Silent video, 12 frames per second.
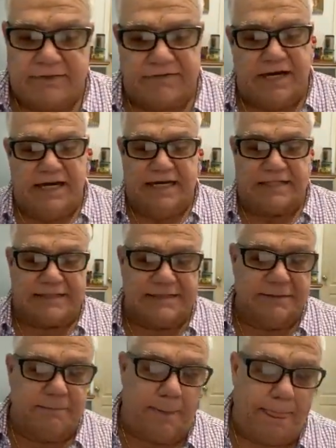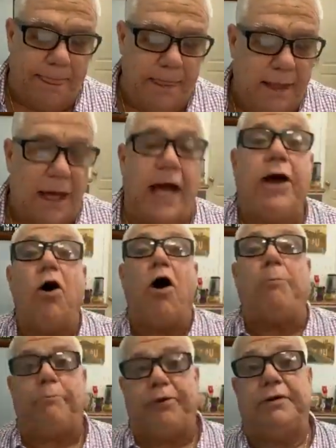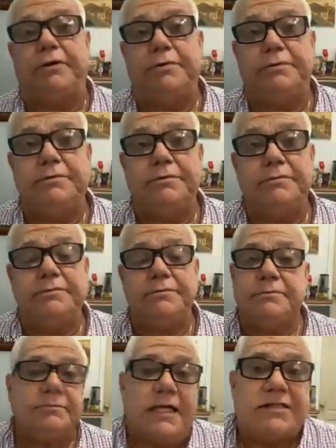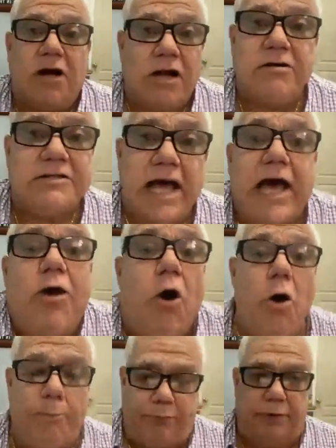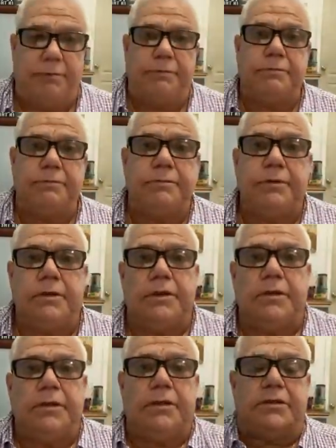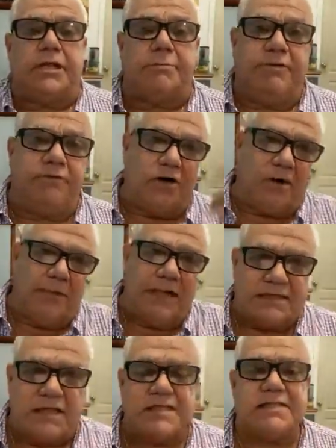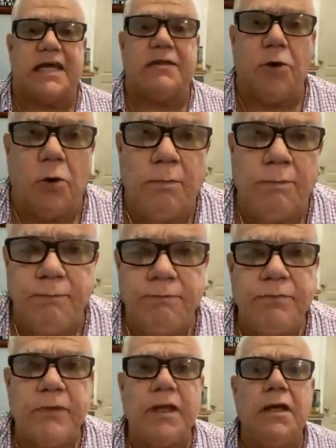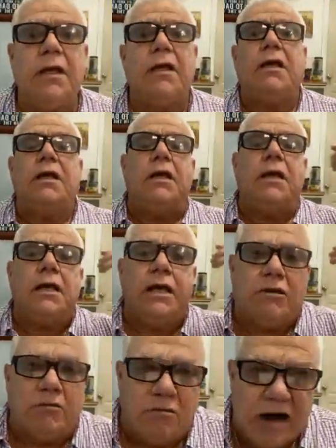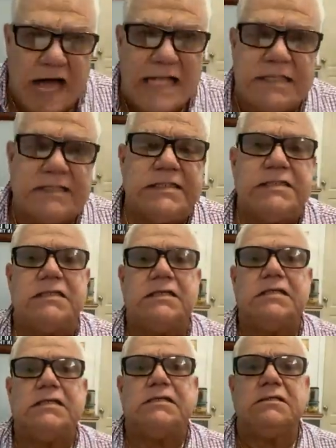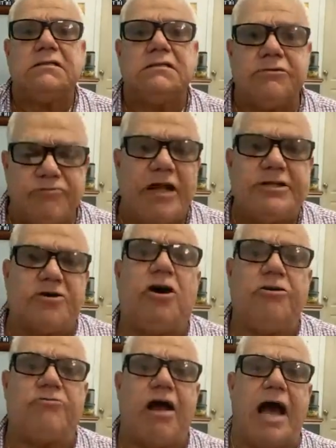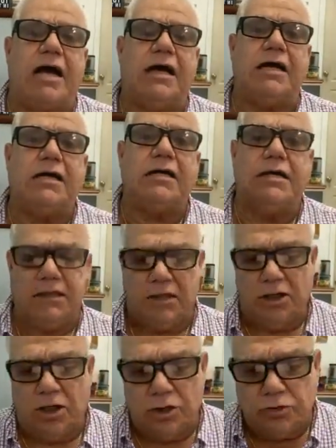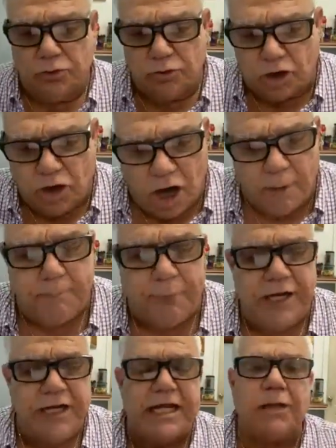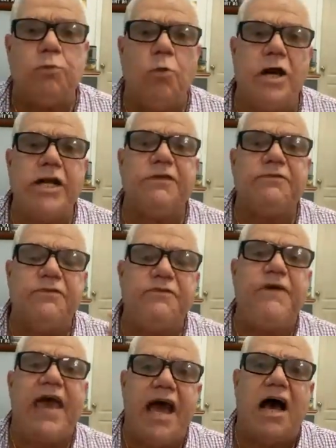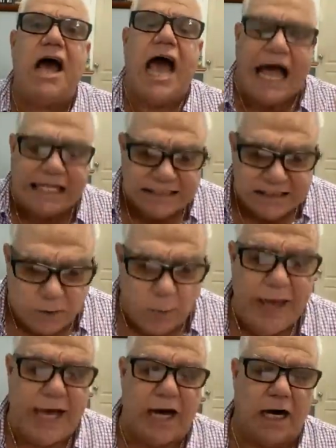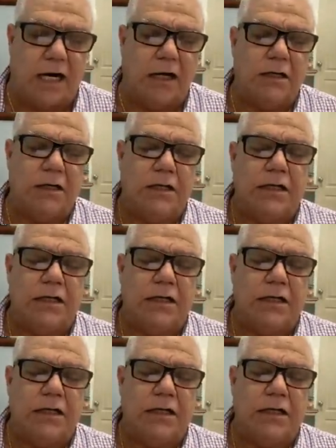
Nevertheless, I hope, that's all I can say, I hope that before the minister is sent home, he grants the trench contract to the company that won it fair and square